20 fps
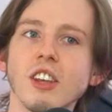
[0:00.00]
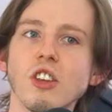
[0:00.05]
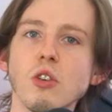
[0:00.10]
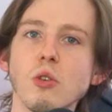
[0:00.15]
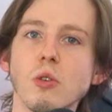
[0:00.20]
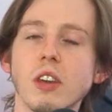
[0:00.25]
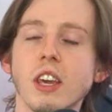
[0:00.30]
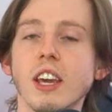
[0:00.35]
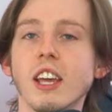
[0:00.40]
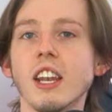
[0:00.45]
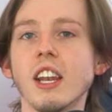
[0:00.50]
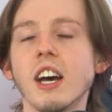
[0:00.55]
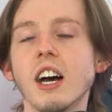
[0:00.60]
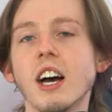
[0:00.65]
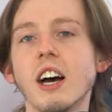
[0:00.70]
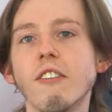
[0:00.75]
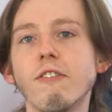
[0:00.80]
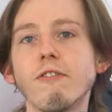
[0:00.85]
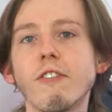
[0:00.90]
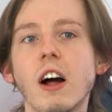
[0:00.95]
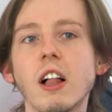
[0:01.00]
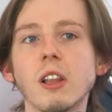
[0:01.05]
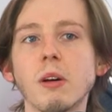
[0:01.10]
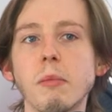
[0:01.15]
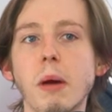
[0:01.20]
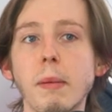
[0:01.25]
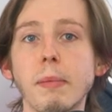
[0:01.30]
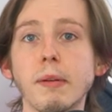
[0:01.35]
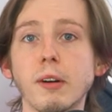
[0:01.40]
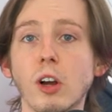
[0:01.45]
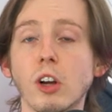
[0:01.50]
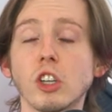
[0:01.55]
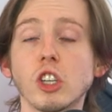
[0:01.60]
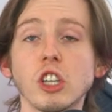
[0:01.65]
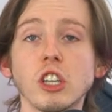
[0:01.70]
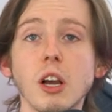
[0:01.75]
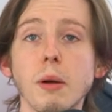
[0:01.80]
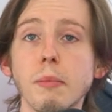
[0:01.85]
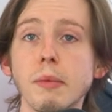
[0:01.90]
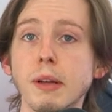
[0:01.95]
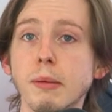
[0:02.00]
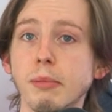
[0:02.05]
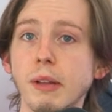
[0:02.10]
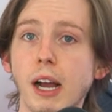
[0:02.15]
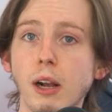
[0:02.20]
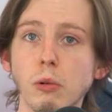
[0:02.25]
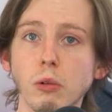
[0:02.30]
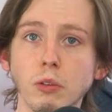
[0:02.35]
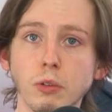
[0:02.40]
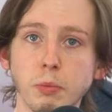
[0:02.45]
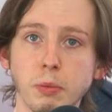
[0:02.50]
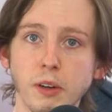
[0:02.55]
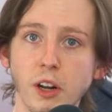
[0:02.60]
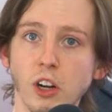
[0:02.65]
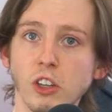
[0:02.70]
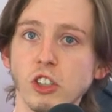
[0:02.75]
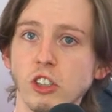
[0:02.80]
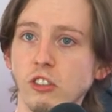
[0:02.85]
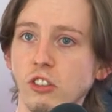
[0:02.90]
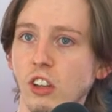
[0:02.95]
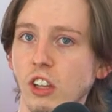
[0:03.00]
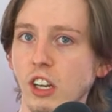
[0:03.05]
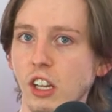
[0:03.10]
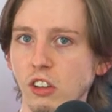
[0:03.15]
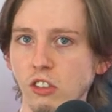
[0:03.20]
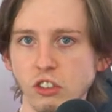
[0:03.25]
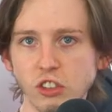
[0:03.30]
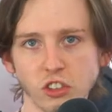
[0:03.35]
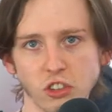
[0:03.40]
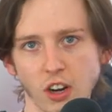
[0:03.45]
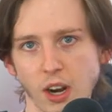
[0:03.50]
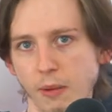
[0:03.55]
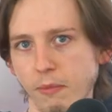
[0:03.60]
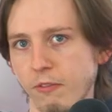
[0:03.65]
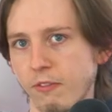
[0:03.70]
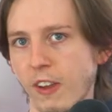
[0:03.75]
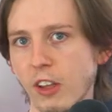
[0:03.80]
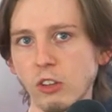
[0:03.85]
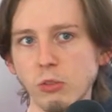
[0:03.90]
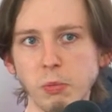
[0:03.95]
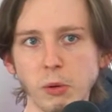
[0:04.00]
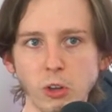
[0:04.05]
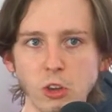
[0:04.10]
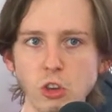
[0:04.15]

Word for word: You can uh, follow my production company, Black Wolves Productions, on Instagram, Facebook,